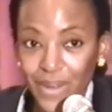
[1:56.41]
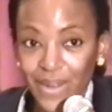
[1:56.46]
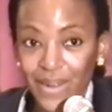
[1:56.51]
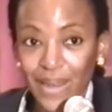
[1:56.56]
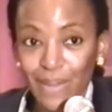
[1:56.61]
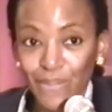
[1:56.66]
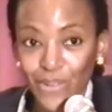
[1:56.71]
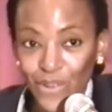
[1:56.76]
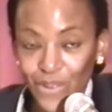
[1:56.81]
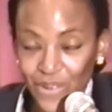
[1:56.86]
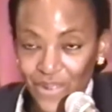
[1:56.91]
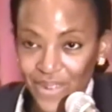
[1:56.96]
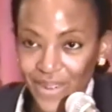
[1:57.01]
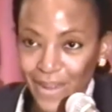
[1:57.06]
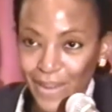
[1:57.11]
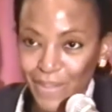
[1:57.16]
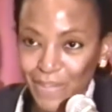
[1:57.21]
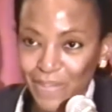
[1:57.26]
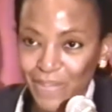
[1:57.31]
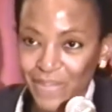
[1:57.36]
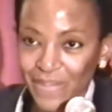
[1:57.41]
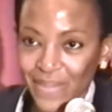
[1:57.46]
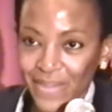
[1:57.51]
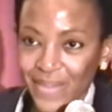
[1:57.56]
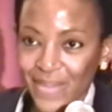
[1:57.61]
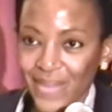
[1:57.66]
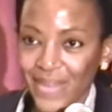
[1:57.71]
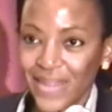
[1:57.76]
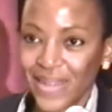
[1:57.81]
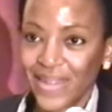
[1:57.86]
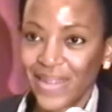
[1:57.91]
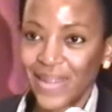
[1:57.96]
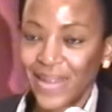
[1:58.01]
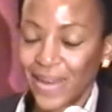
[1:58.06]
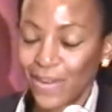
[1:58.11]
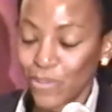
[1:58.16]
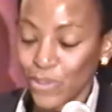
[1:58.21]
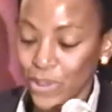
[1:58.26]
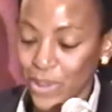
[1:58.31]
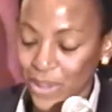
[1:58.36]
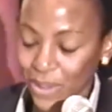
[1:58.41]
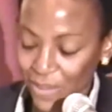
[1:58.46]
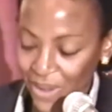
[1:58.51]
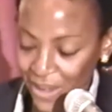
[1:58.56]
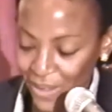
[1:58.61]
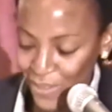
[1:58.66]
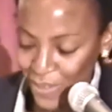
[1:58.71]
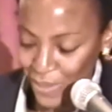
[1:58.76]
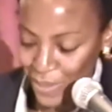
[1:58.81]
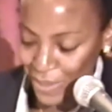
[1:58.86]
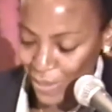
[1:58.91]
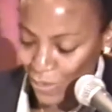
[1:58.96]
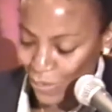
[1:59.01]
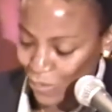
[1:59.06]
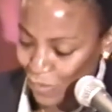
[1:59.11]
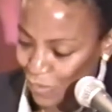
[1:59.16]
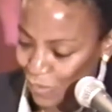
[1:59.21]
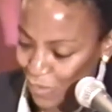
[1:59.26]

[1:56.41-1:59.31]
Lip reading: and I'm not I'm Muslim either, so